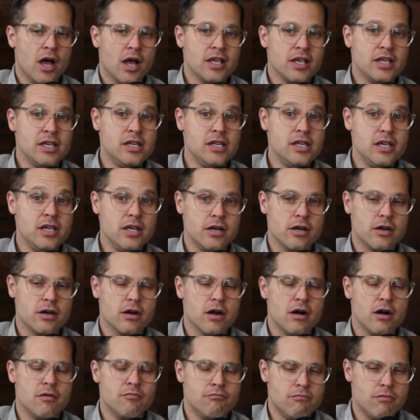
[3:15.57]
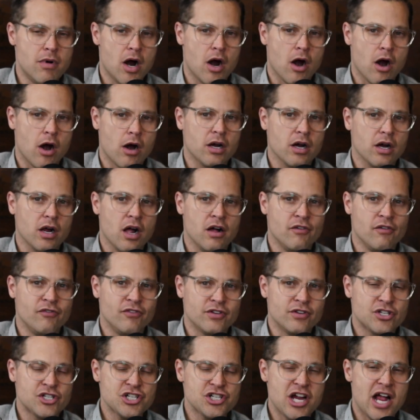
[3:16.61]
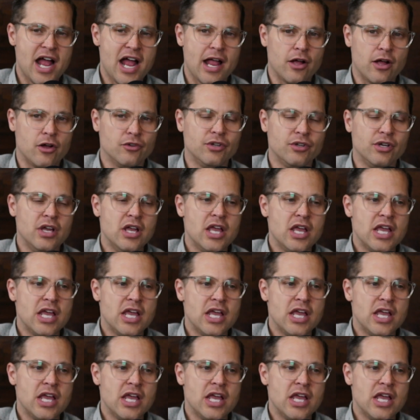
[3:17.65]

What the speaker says: year mark of a child